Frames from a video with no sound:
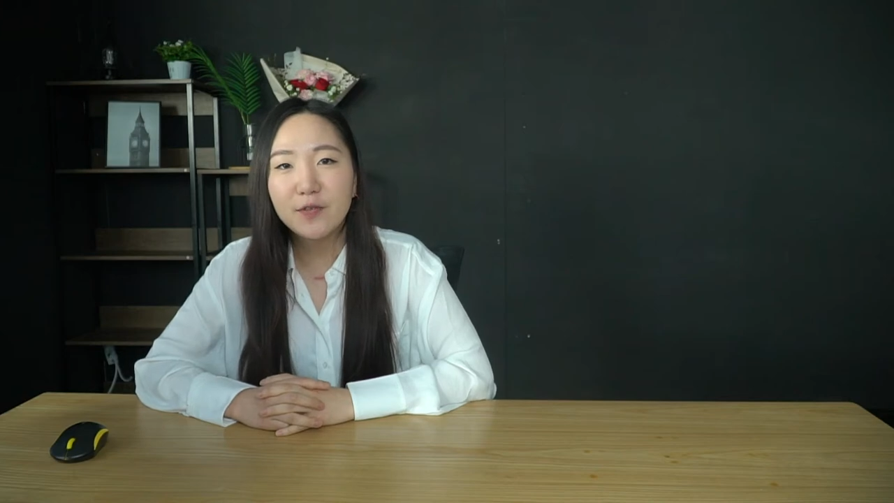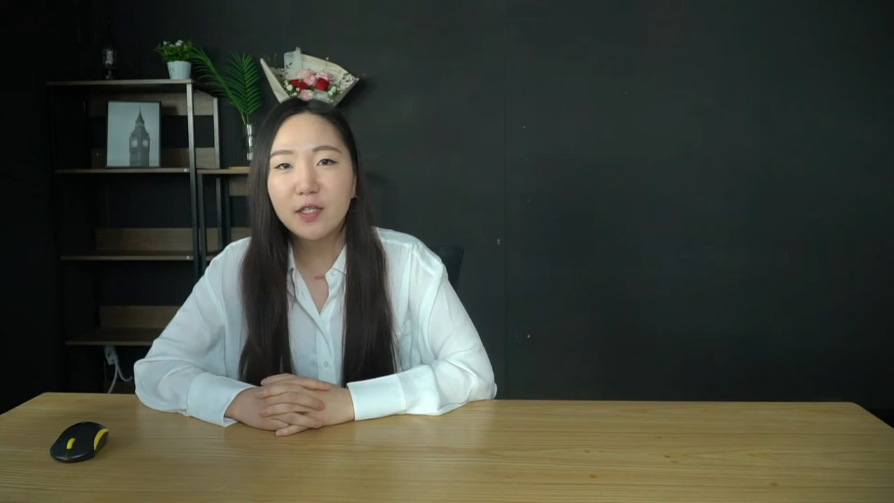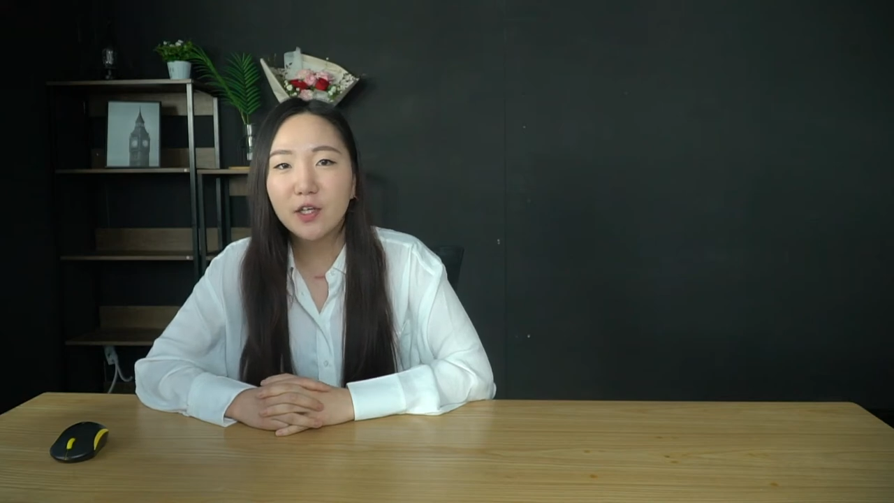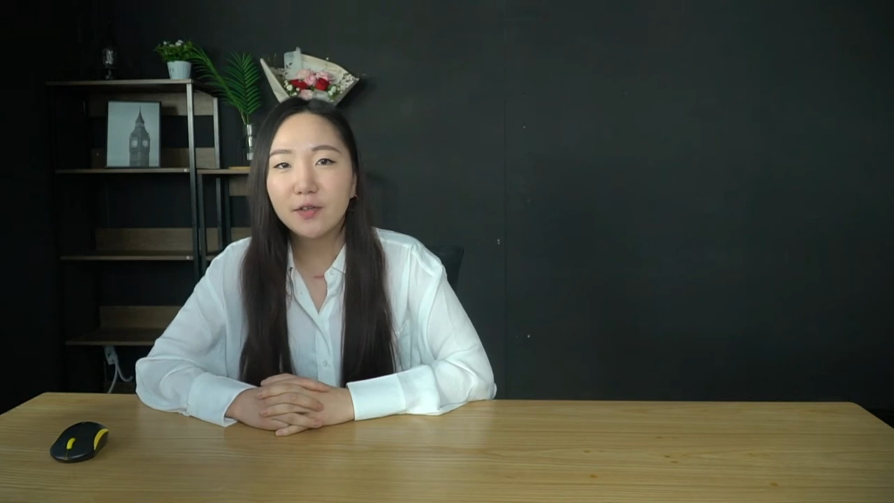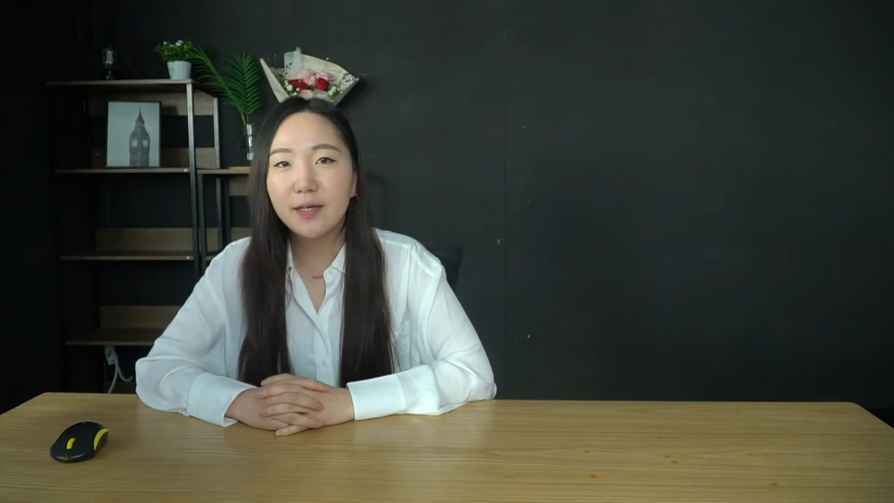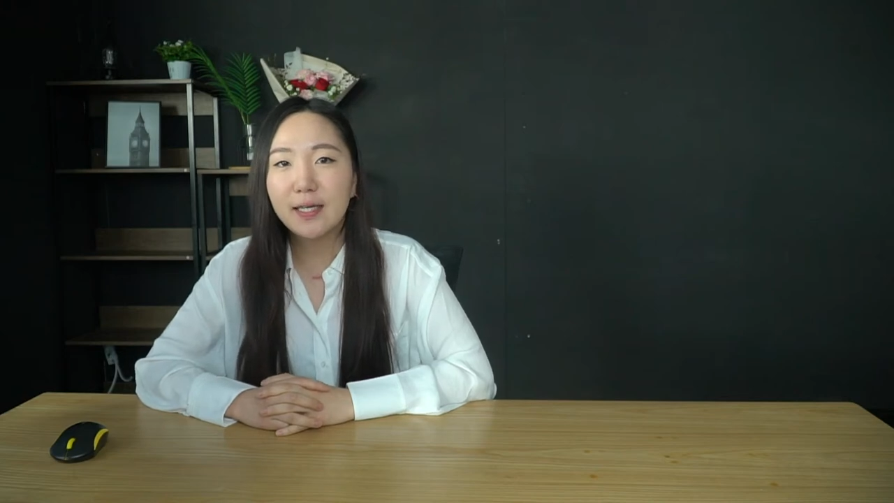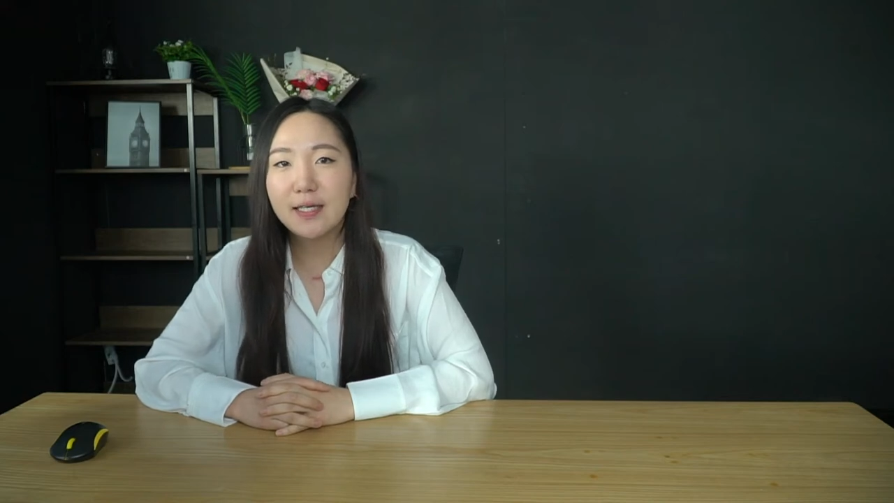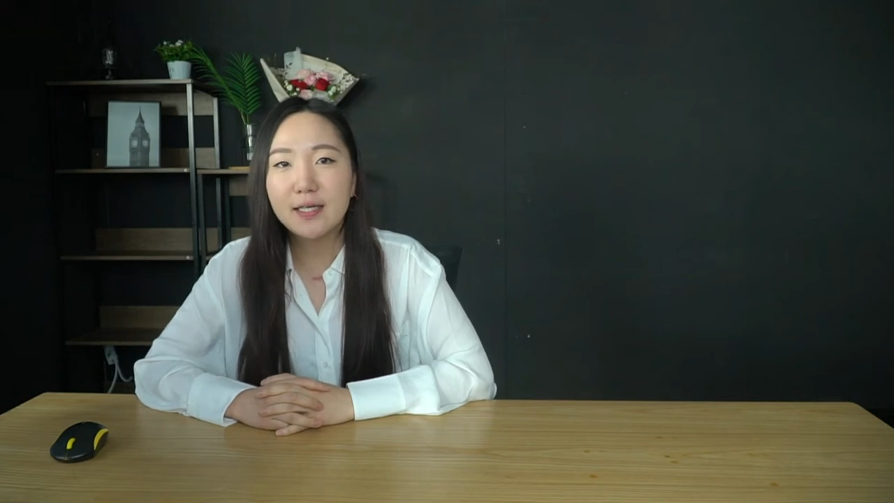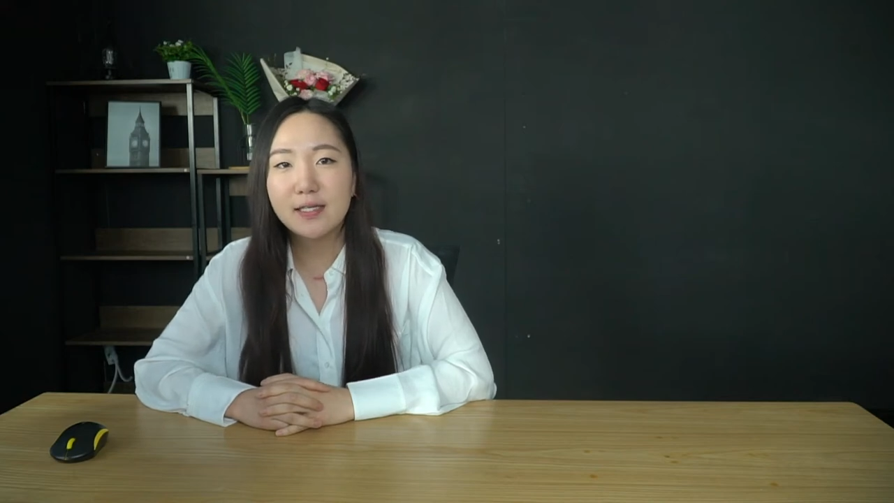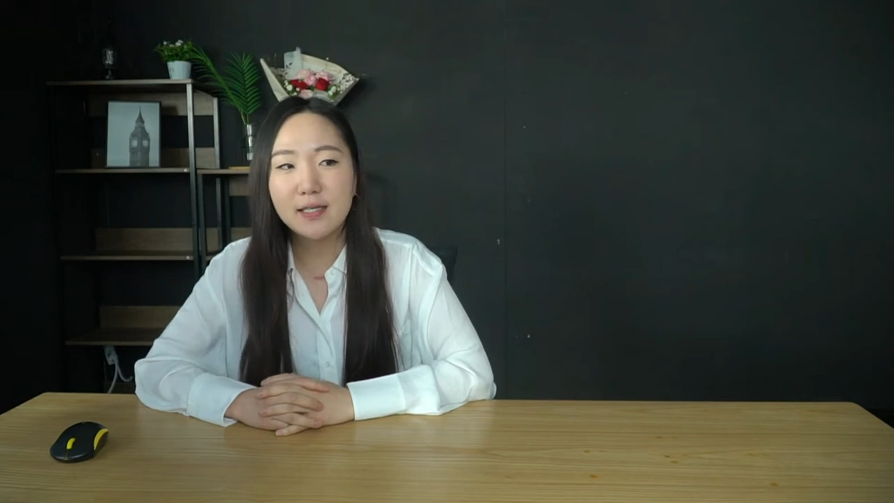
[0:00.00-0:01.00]
video
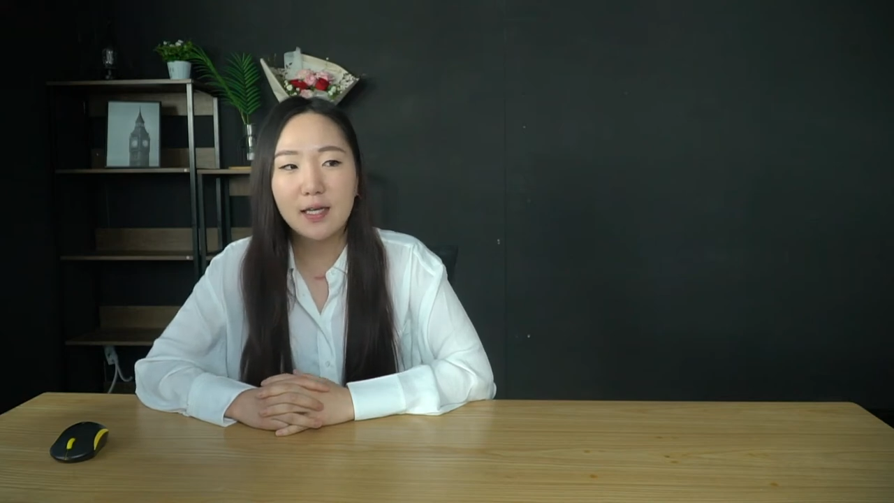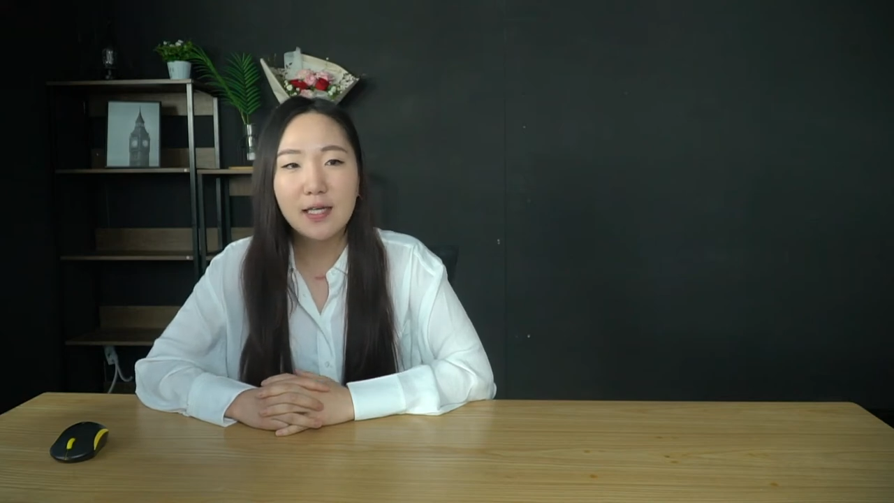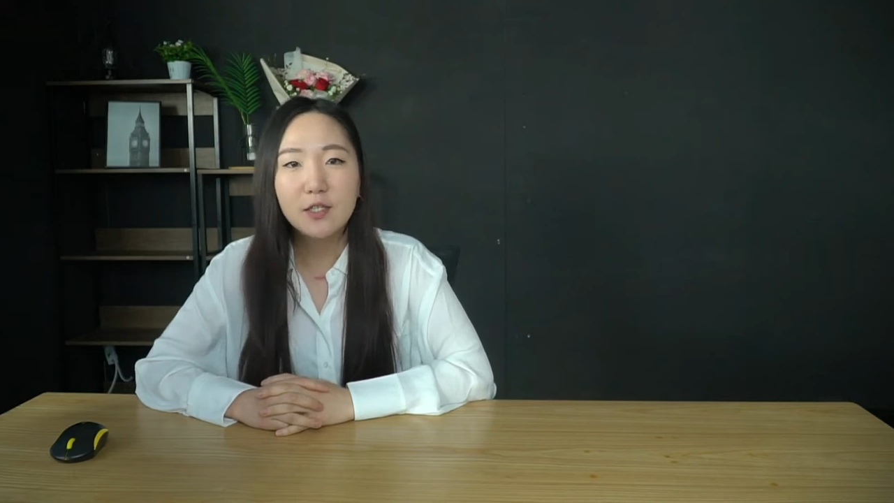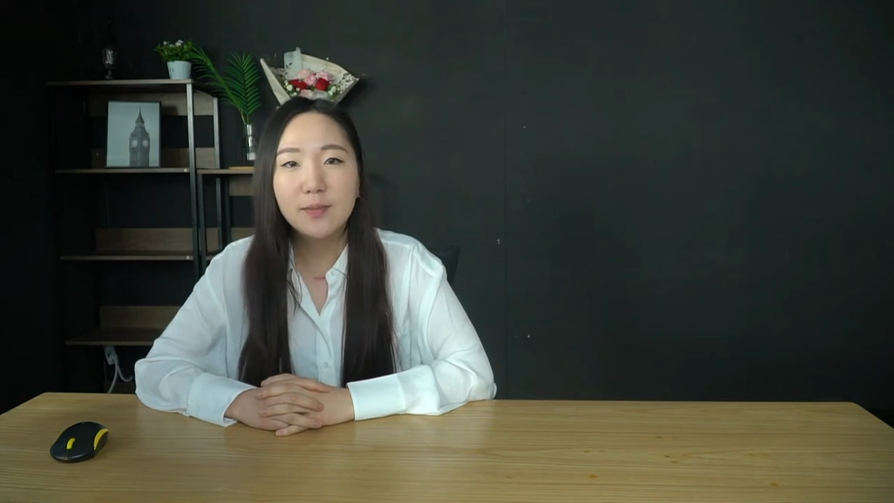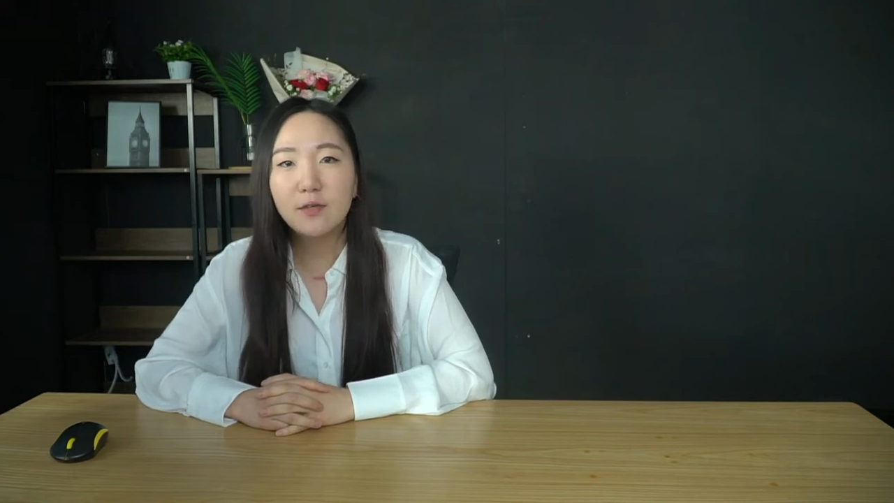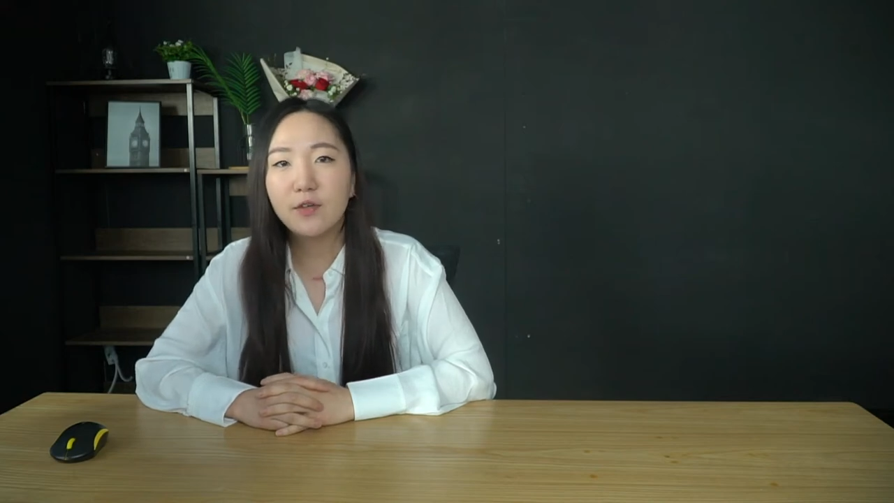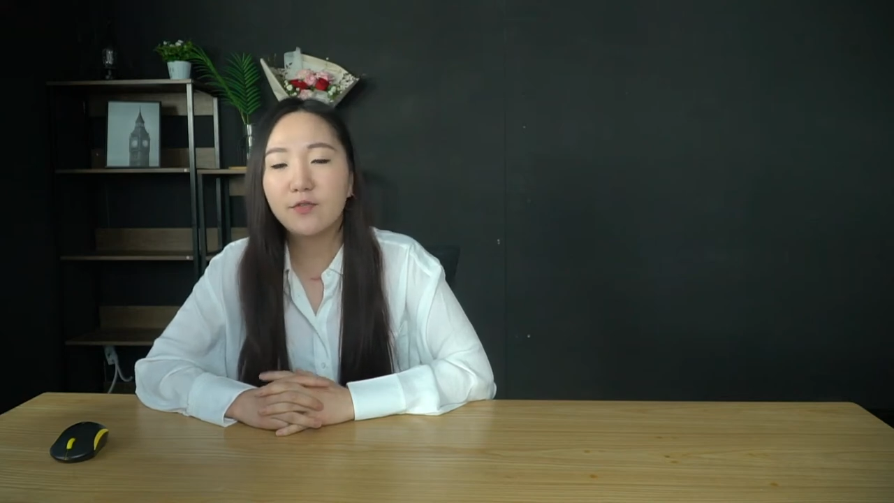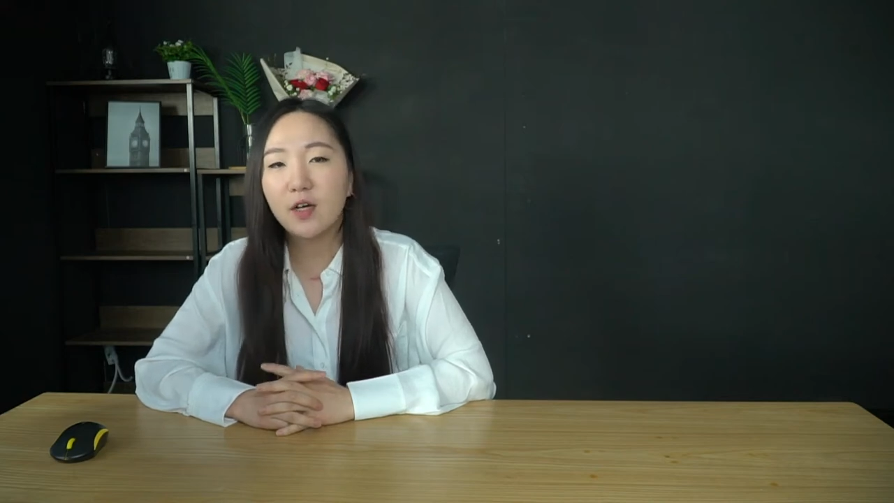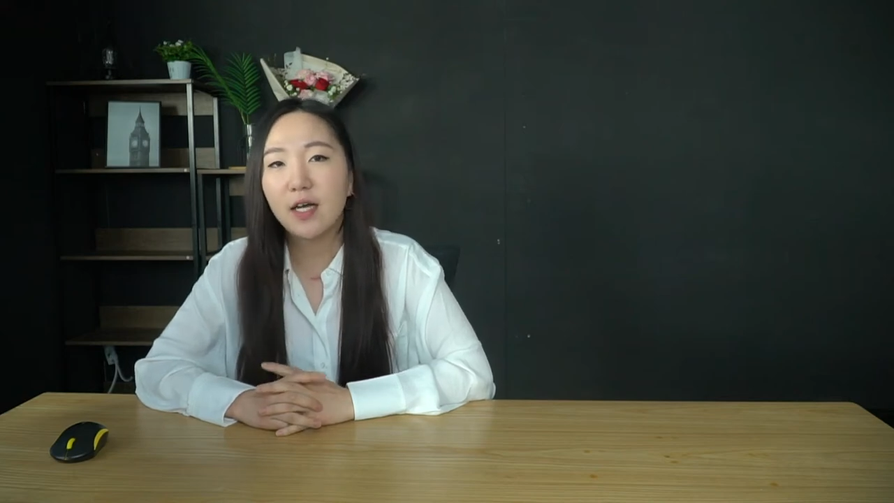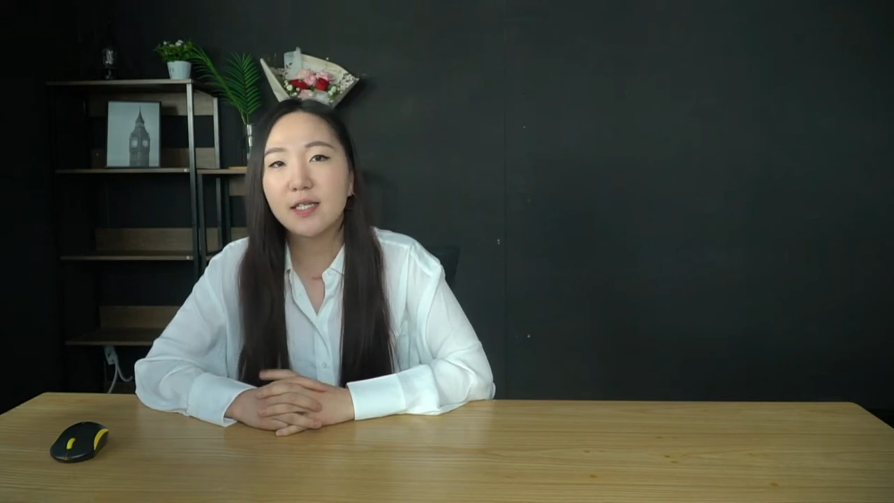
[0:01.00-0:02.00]
is a little bit of
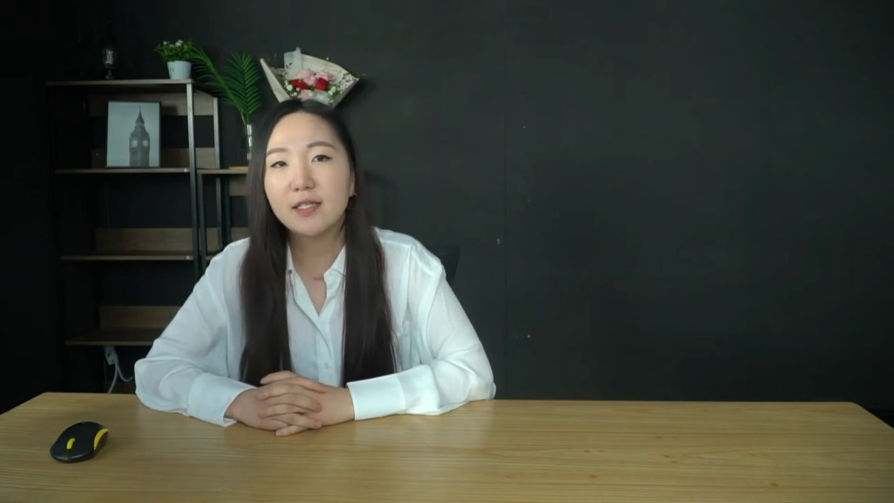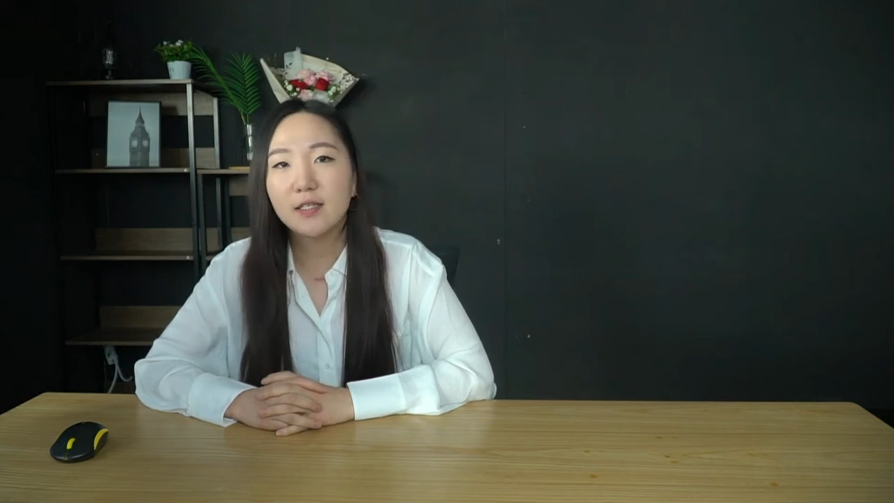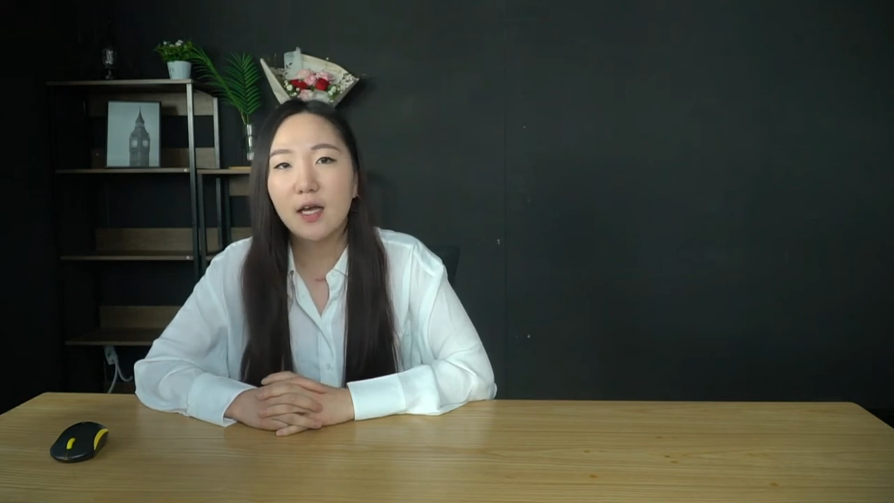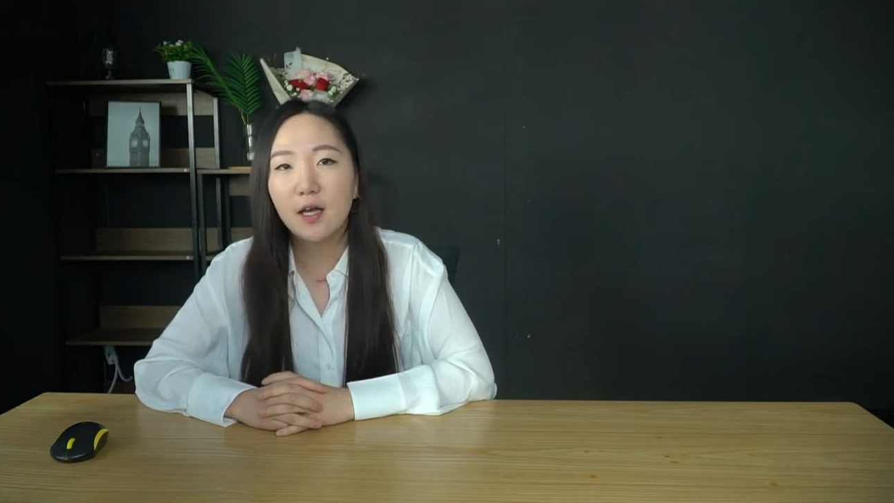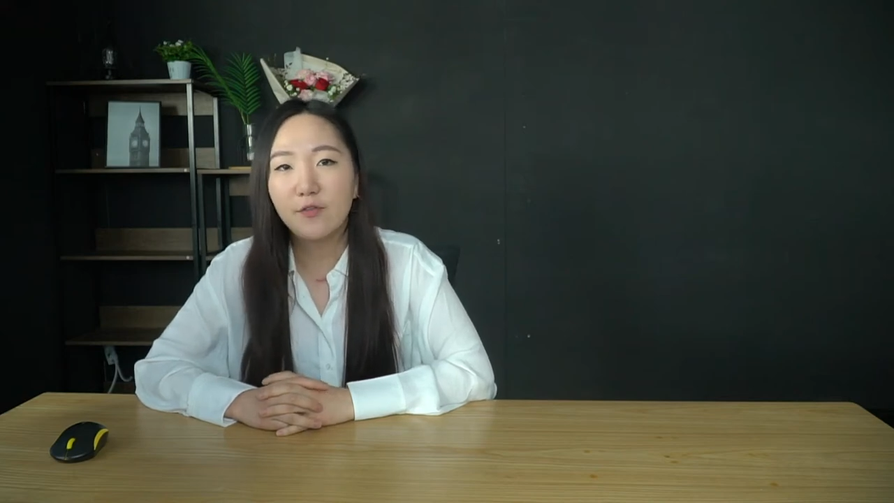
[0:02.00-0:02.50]
advice